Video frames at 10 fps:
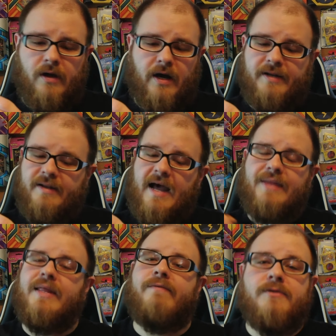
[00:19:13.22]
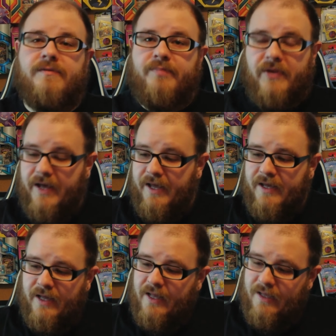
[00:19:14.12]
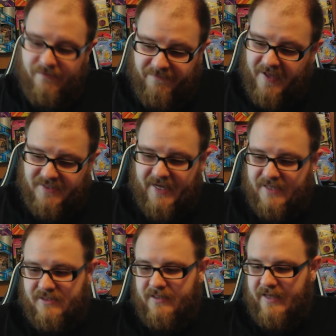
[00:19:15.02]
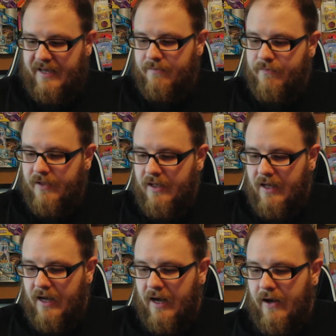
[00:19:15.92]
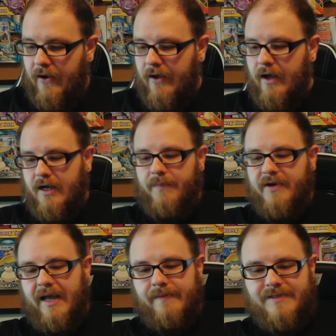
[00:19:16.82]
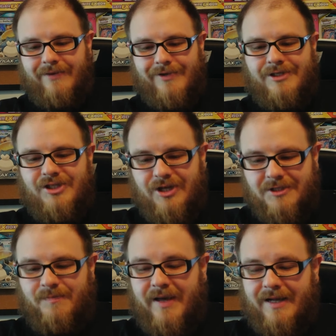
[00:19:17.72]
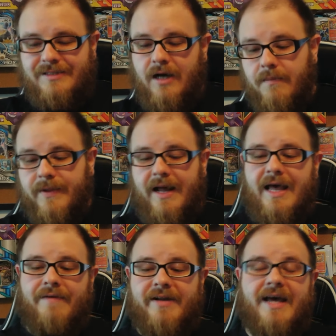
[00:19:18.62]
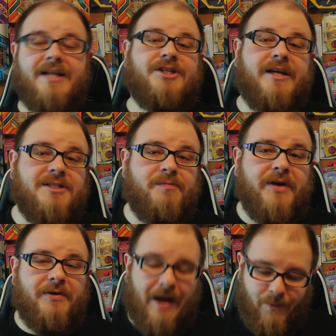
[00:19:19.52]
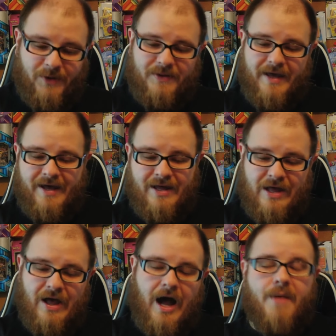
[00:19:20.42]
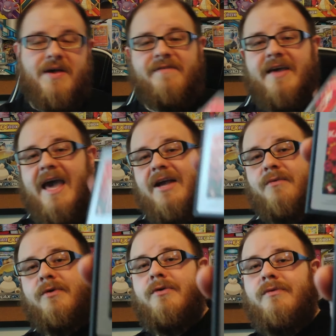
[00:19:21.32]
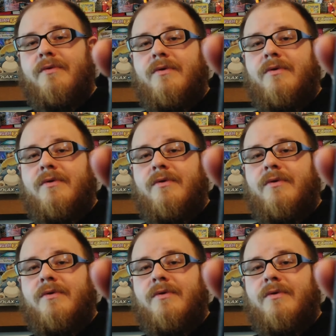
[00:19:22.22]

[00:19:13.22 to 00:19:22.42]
9 levels of play. Fantastic game. A couple games that we just picked up that I haven't had a chance to play around with yet. We have Kangaroo,